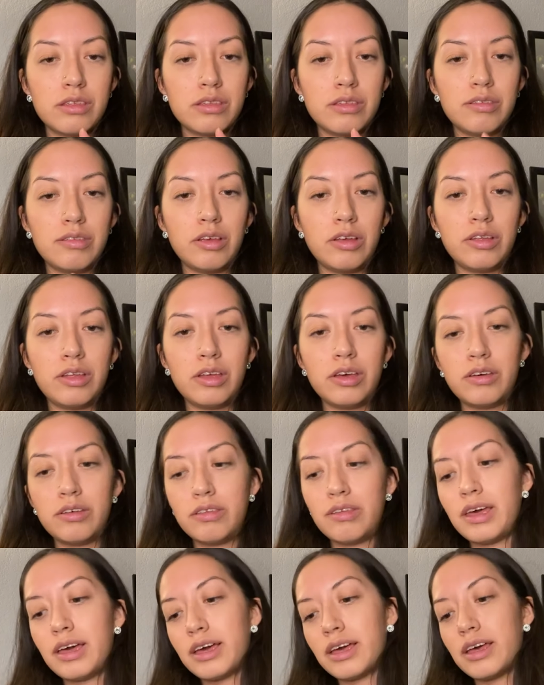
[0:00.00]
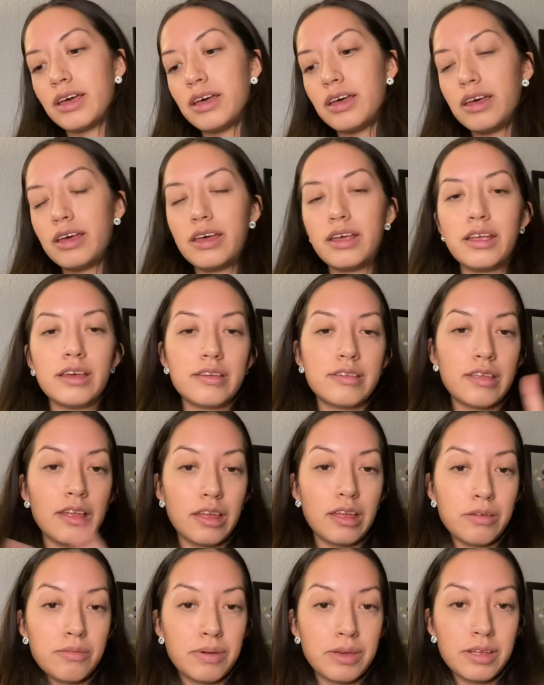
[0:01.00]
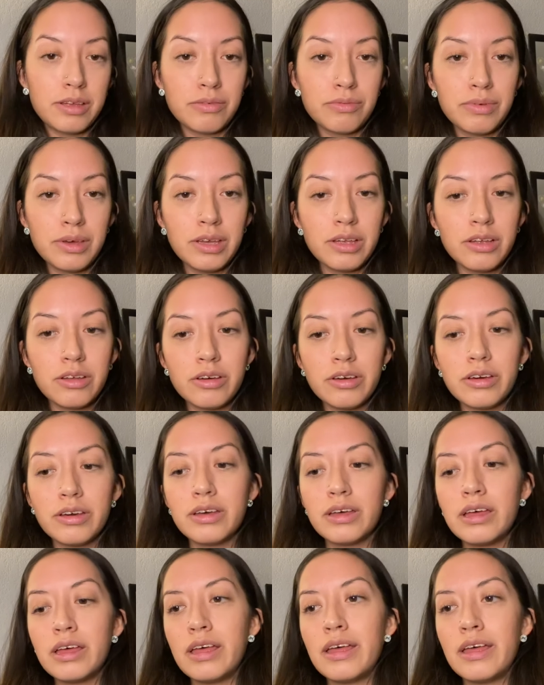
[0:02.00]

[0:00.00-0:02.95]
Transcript: So there's like an accelerated reader,